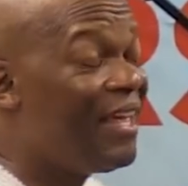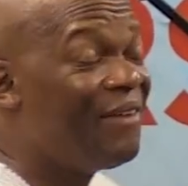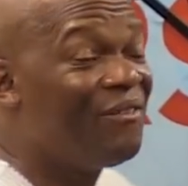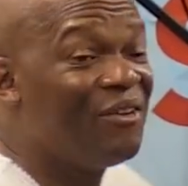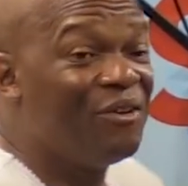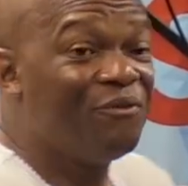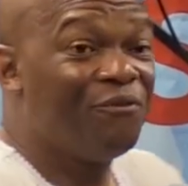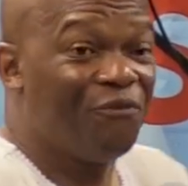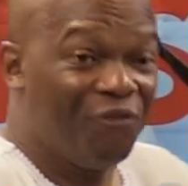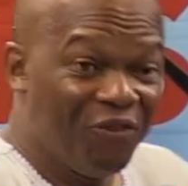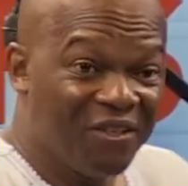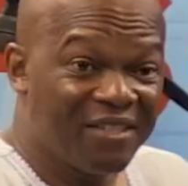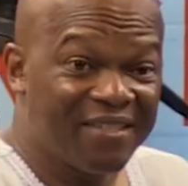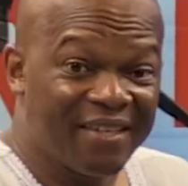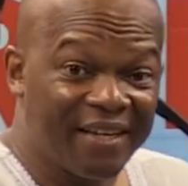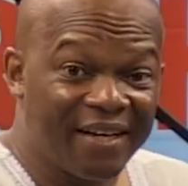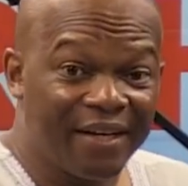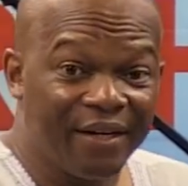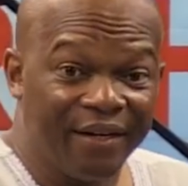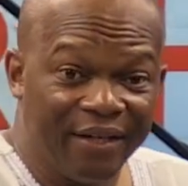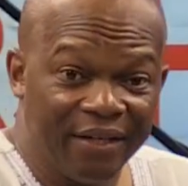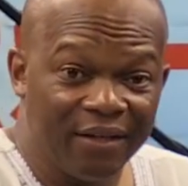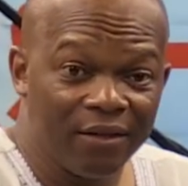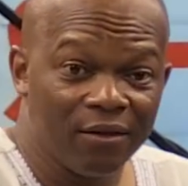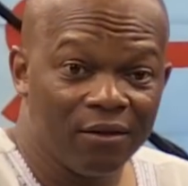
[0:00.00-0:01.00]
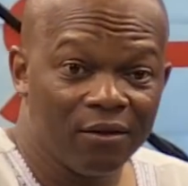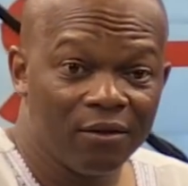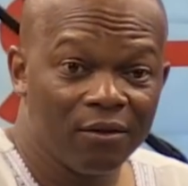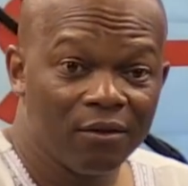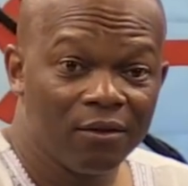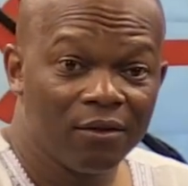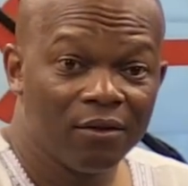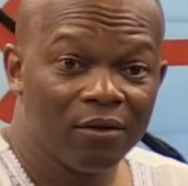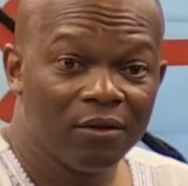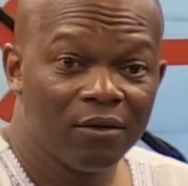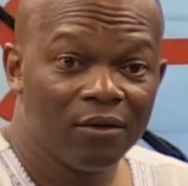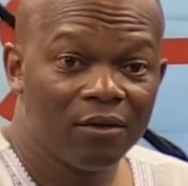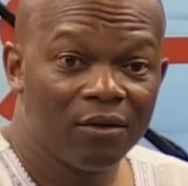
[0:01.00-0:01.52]
even physically.
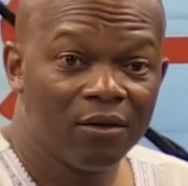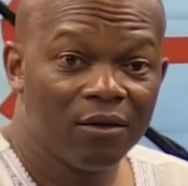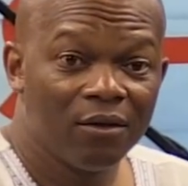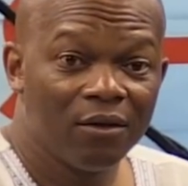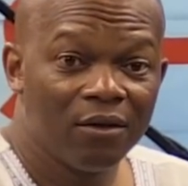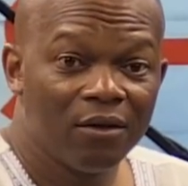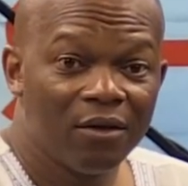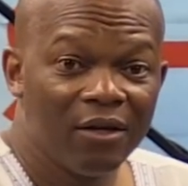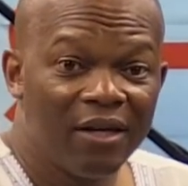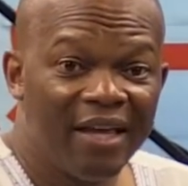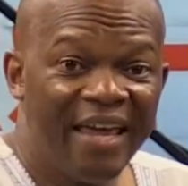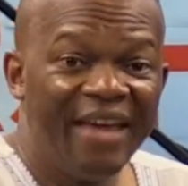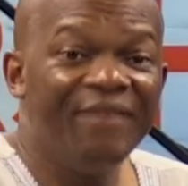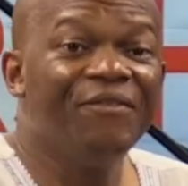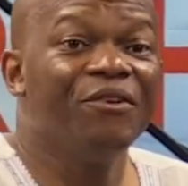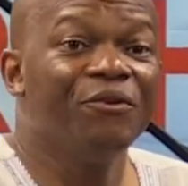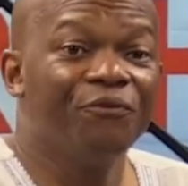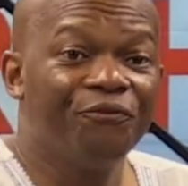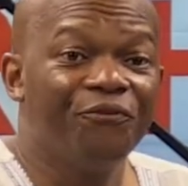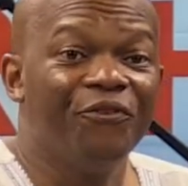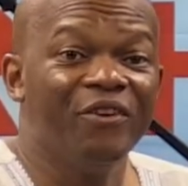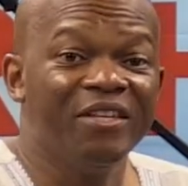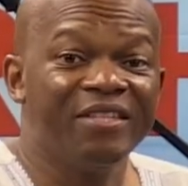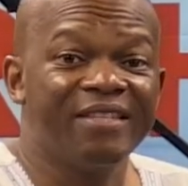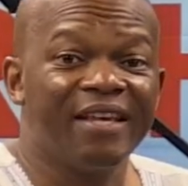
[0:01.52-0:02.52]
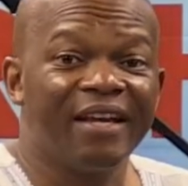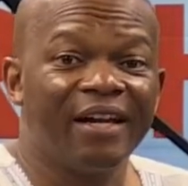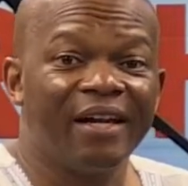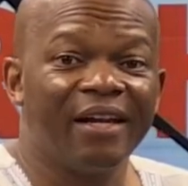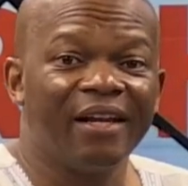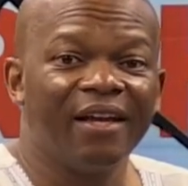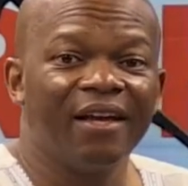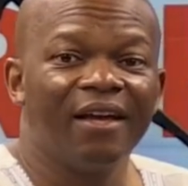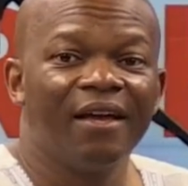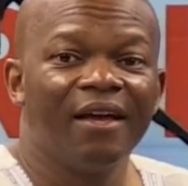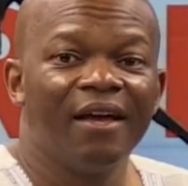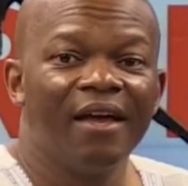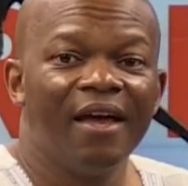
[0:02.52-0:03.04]
Even
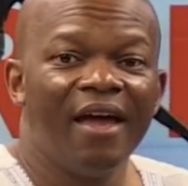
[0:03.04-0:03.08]
physically.